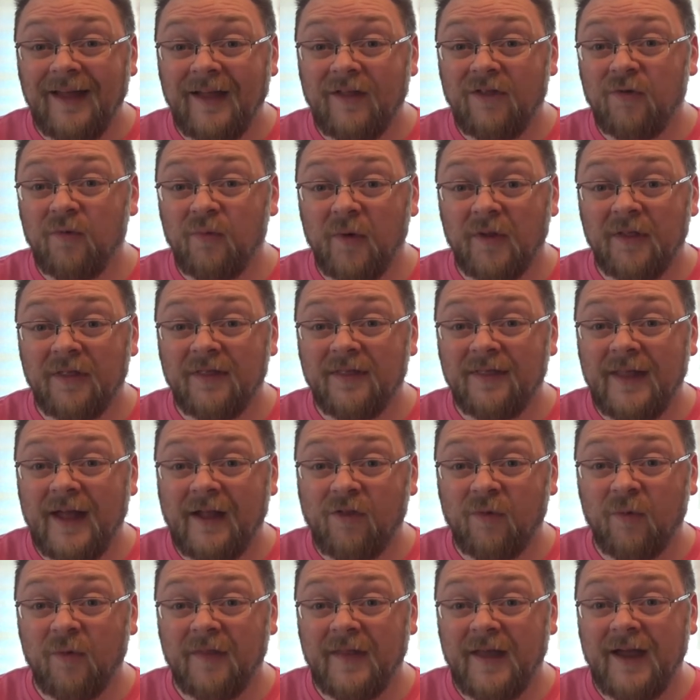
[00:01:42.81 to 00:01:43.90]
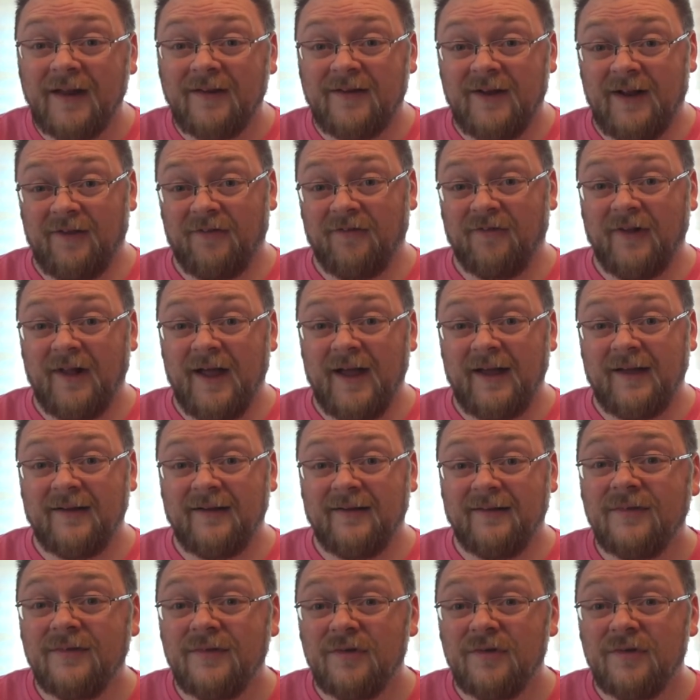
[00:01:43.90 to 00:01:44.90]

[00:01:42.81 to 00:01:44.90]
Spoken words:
that's what that tastes like.